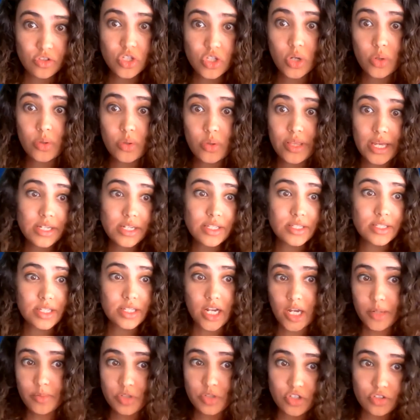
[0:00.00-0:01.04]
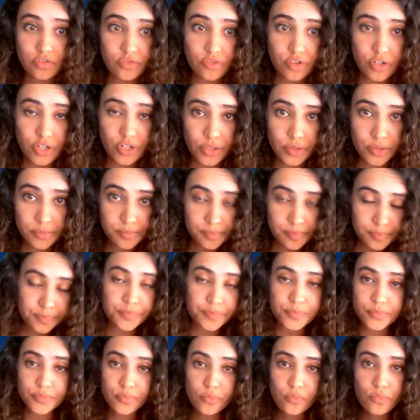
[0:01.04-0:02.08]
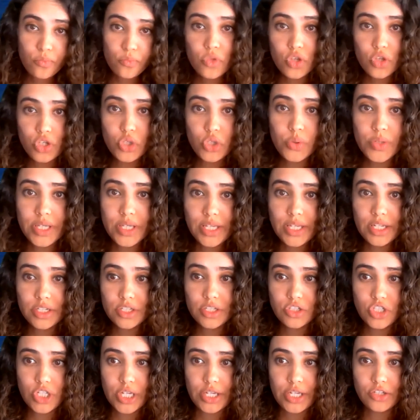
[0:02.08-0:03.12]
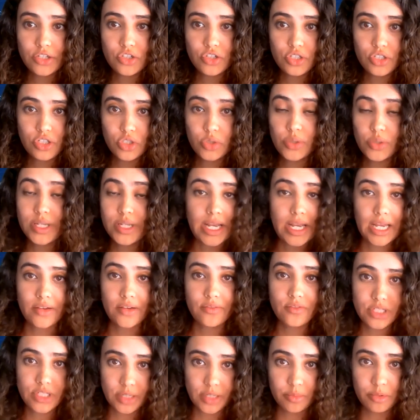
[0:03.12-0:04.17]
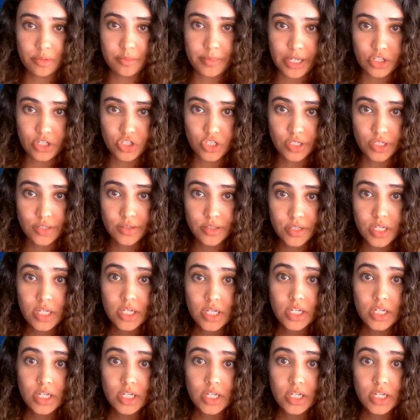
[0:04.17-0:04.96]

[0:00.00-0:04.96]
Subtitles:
So that is an option for you. You can have a double major.